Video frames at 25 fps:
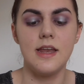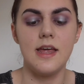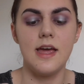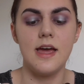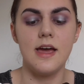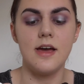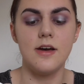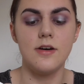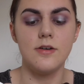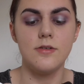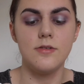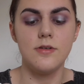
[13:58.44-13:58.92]

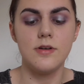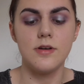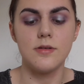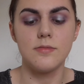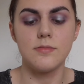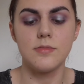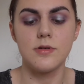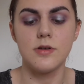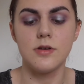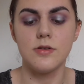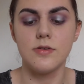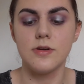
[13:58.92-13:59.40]
now
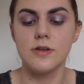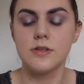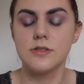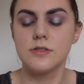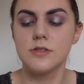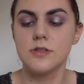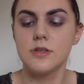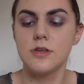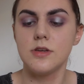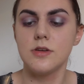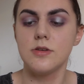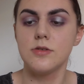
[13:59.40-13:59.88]
I'm going
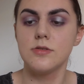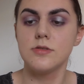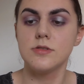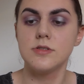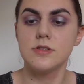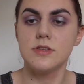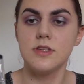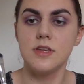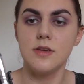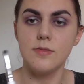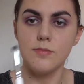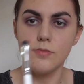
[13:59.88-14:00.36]
to use
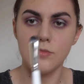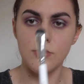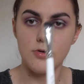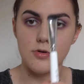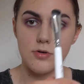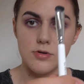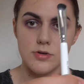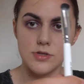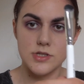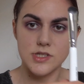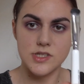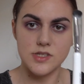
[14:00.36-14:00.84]
the
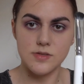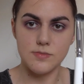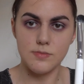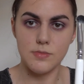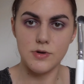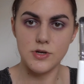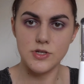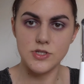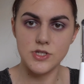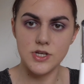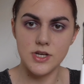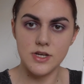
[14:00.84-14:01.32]
more
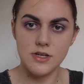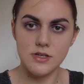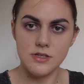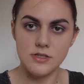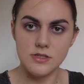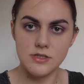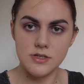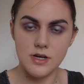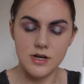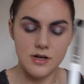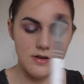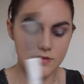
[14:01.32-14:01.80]
smudging
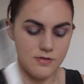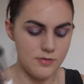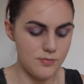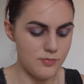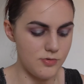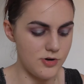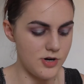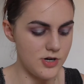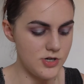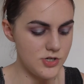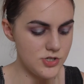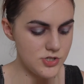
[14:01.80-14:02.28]
side of the
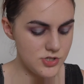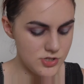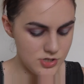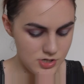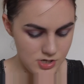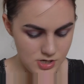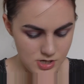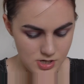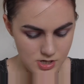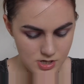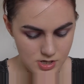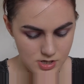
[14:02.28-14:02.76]
brush
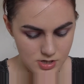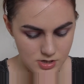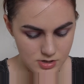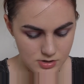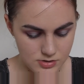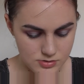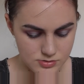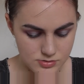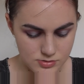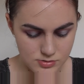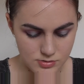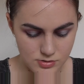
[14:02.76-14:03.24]

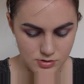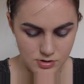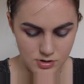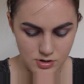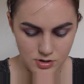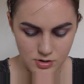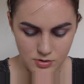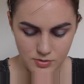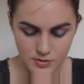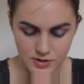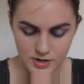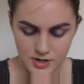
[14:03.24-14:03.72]
to
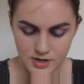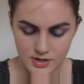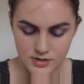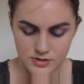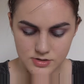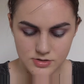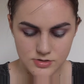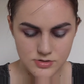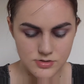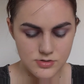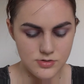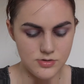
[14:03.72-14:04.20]
go
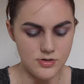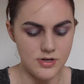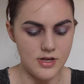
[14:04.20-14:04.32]
into